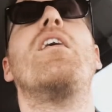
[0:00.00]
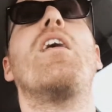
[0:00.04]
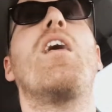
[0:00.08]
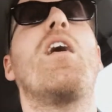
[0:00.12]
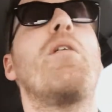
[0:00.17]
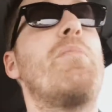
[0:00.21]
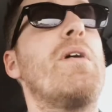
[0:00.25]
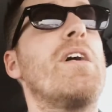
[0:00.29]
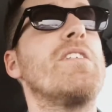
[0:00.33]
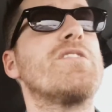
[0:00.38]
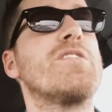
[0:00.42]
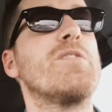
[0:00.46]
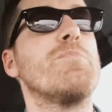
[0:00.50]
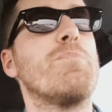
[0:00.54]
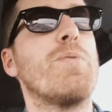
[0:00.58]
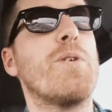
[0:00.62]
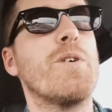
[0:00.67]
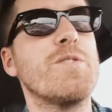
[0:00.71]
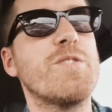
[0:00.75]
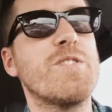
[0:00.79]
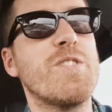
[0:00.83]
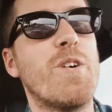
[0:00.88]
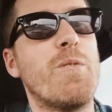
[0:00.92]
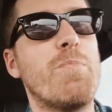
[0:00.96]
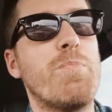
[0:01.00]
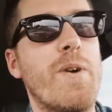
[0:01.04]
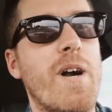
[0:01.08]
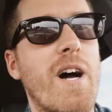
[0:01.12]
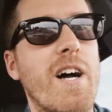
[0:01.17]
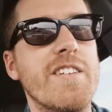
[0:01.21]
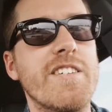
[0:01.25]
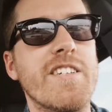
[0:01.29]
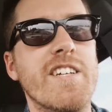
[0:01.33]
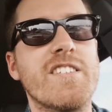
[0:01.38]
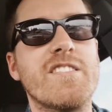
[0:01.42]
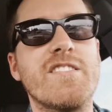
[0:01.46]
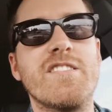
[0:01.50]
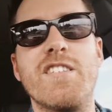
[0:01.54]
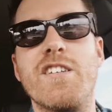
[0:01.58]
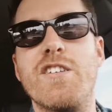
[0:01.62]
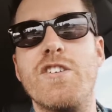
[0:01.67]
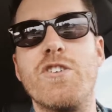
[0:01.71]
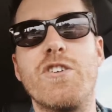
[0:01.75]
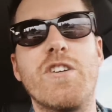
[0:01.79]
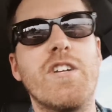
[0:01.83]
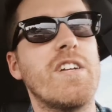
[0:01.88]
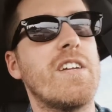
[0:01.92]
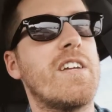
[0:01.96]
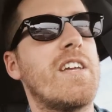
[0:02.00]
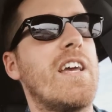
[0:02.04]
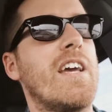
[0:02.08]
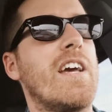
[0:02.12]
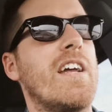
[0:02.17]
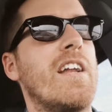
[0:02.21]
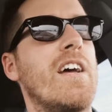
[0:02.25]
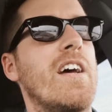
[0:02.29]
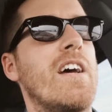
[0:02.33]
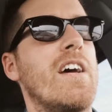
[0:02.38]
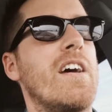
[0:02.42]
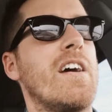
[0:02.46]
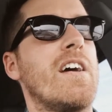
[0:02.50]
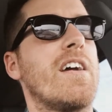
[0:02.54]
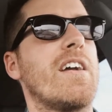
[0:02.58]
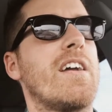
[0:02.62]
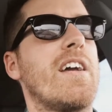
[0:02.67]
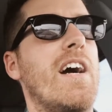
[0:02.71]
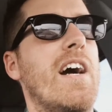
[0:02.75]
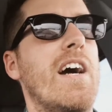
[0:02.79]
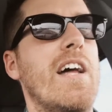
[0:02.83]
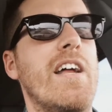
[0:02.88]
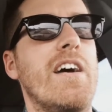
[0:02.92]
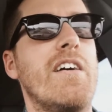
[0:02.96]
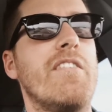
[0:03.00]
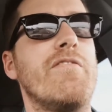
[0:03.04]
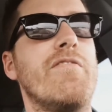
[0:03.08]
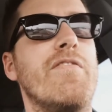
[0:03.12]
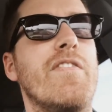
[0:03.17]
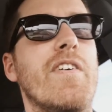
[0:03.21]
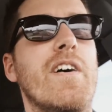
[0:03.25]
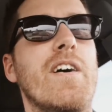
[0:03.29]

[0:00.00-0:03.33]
about some personal projects that you can kind of